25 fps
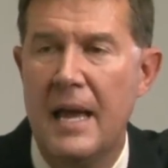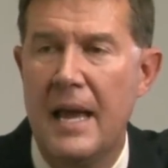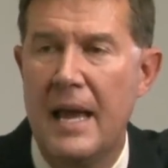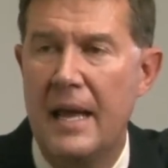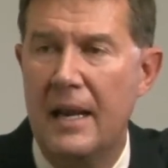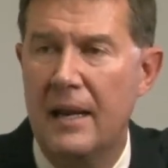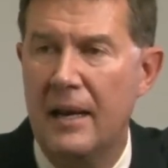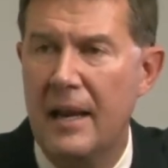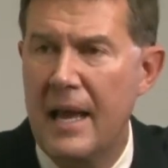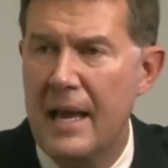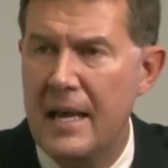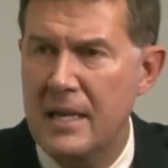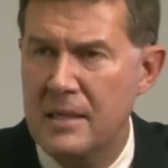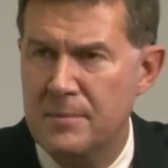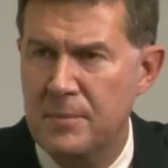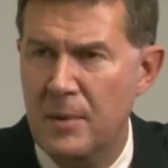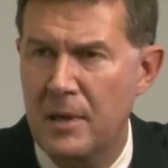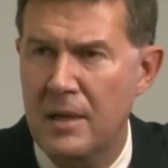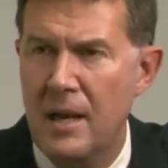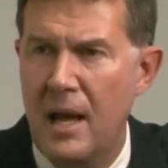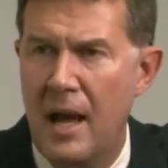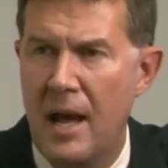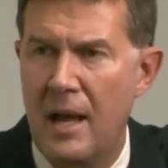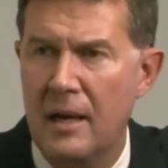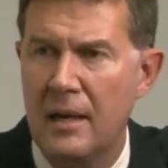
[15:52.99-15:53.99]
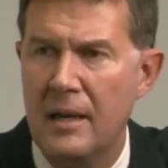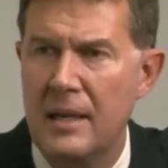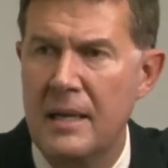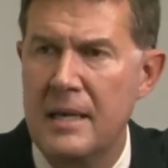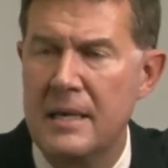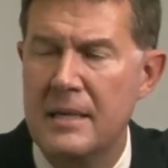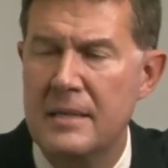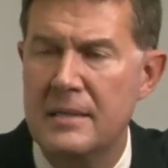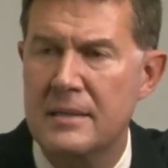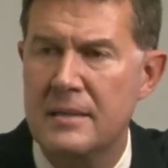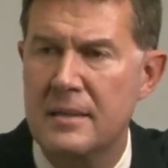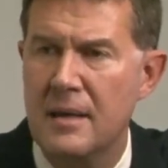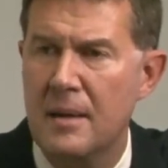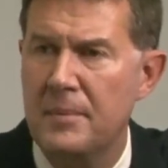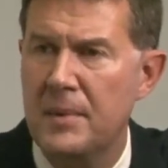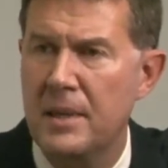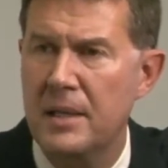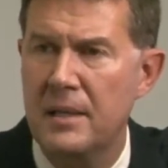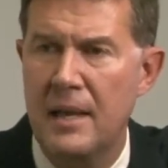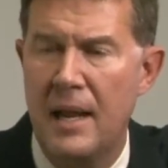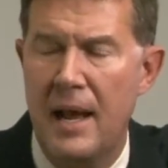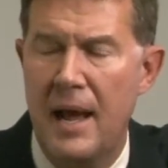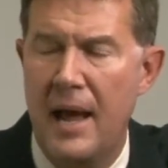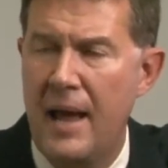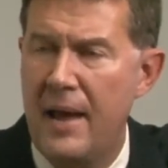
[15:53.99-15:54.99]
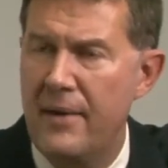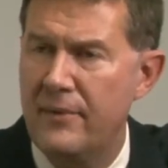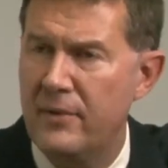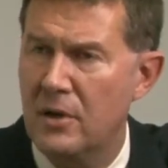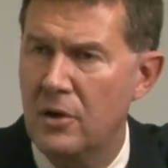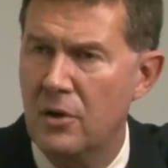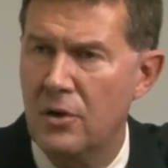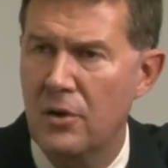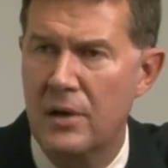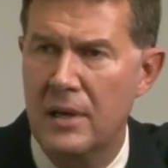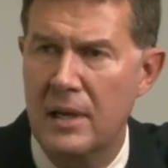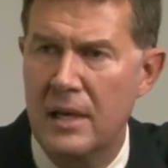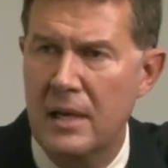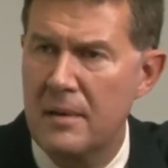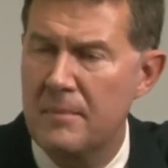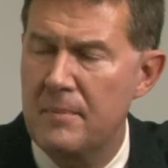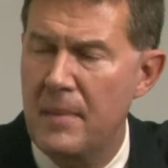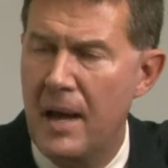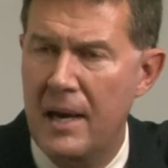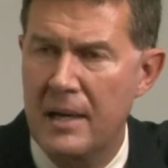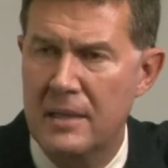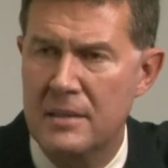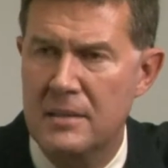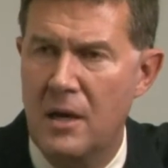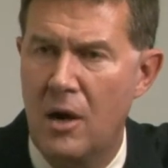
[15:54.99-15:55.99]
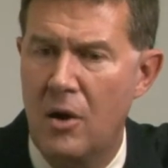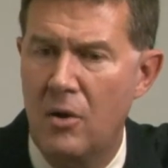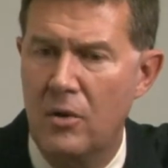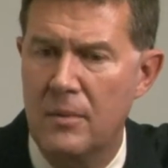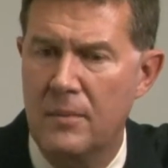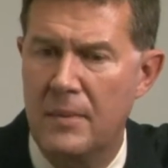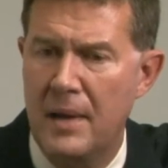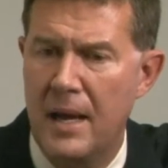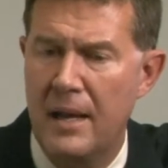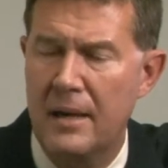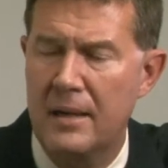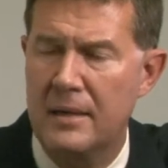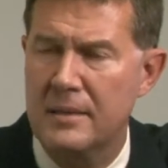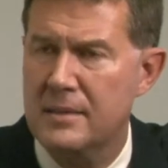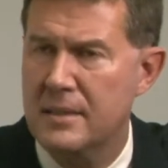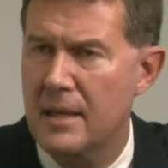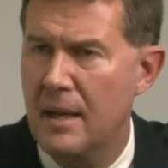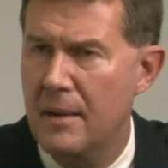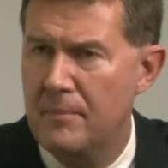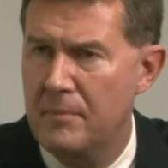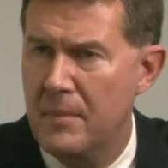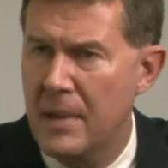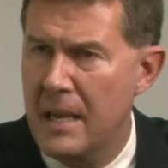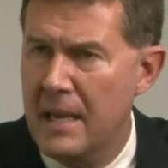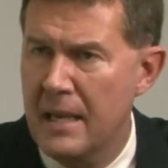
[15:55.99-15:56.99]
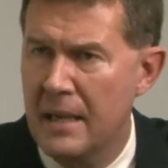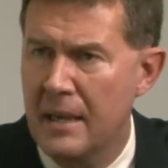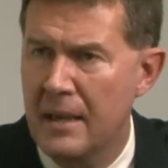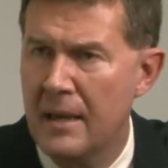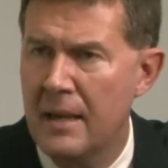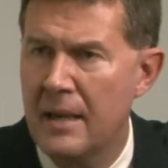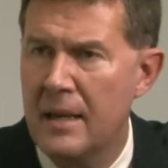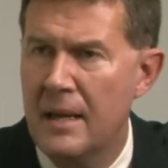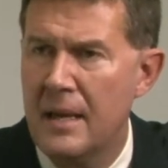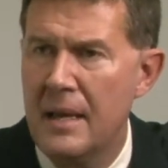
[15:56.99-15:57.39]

And last but not least, something that I haven't heard anybody talk about except me,